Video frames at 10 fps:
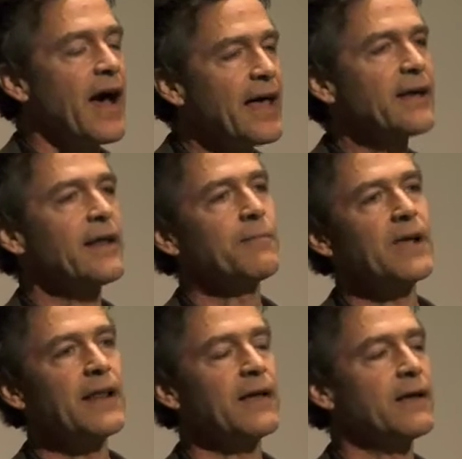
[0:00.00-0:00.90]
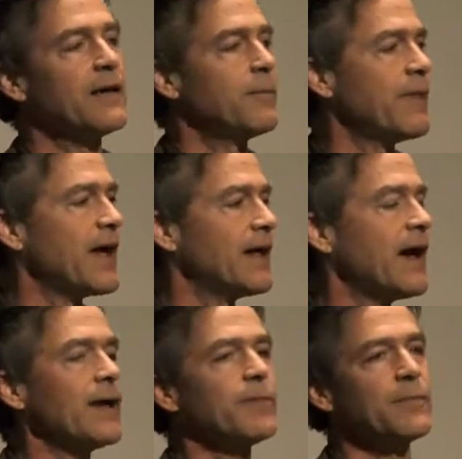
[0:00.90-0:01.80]
I ended up meeting a
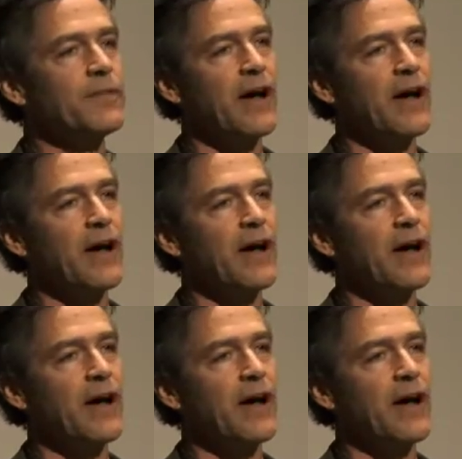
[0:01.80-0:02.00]
man, Javi